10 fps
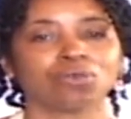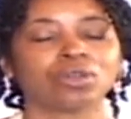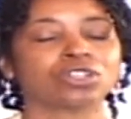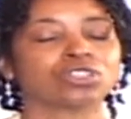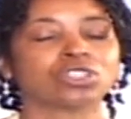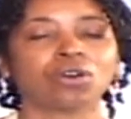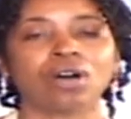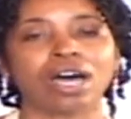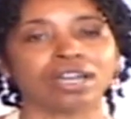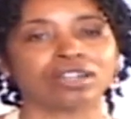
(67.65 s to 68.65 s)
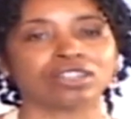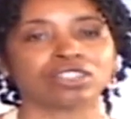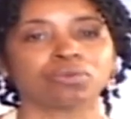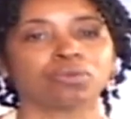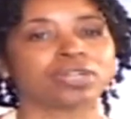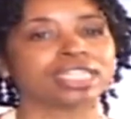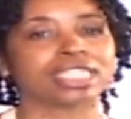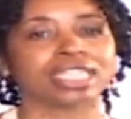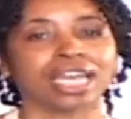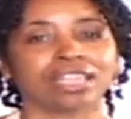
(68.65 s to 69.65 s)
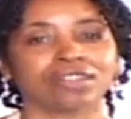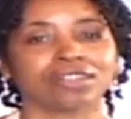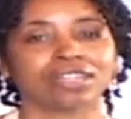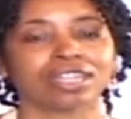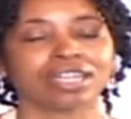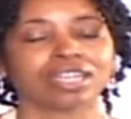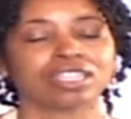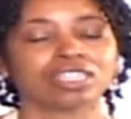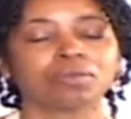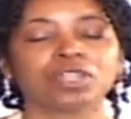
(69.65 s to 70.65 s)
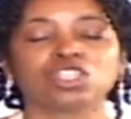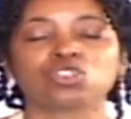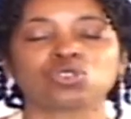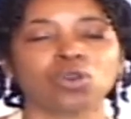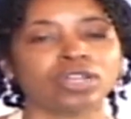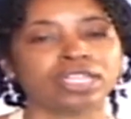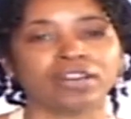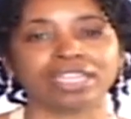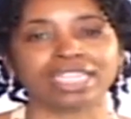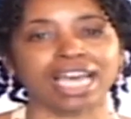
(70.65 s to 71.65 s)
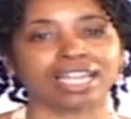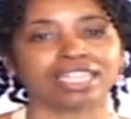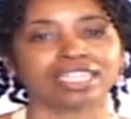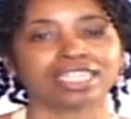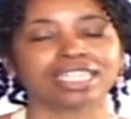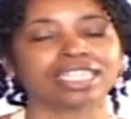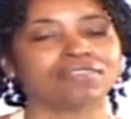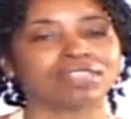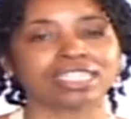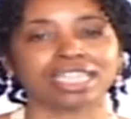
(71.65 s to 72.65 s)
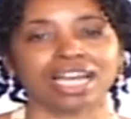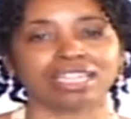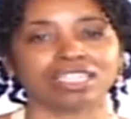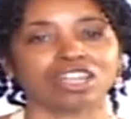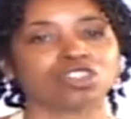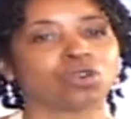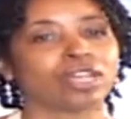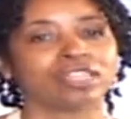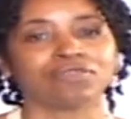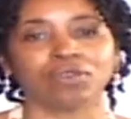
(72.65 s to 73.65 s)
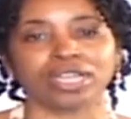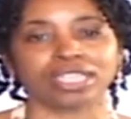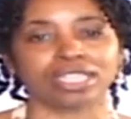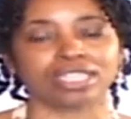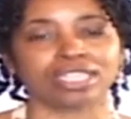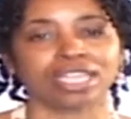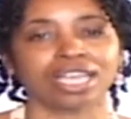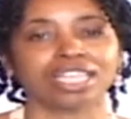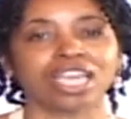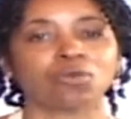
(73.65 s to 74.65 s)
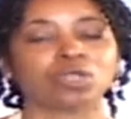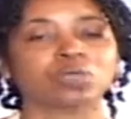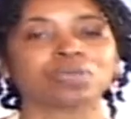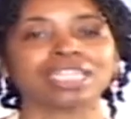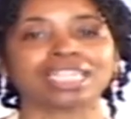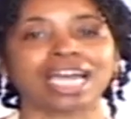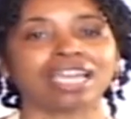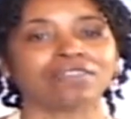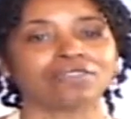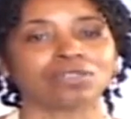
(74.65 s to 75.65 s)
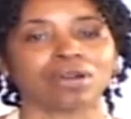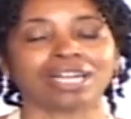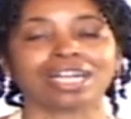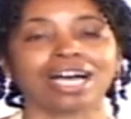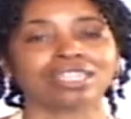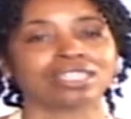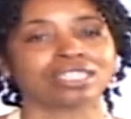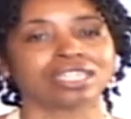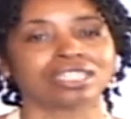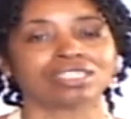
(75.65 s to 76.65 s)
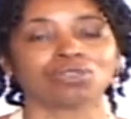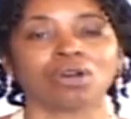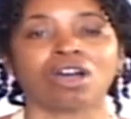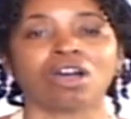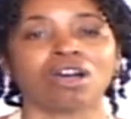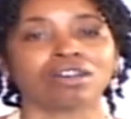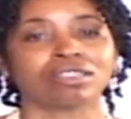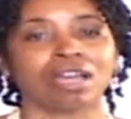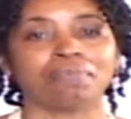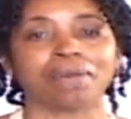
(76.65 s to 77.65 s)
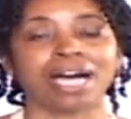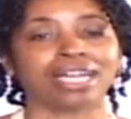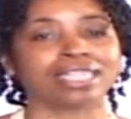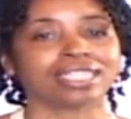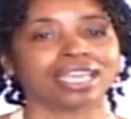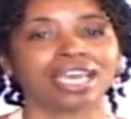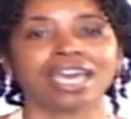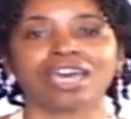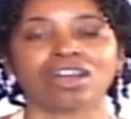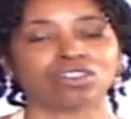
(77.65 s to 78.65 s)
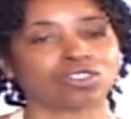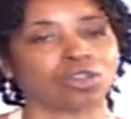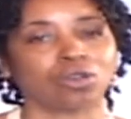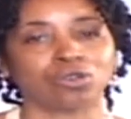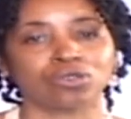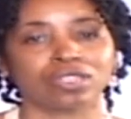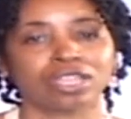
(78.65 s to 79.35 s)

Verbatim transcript: We are so honored to bring together some extraordinary talent, gifted talent, anointed voices that will speak life to our consciousness, to our hearts, our minds, and our souls.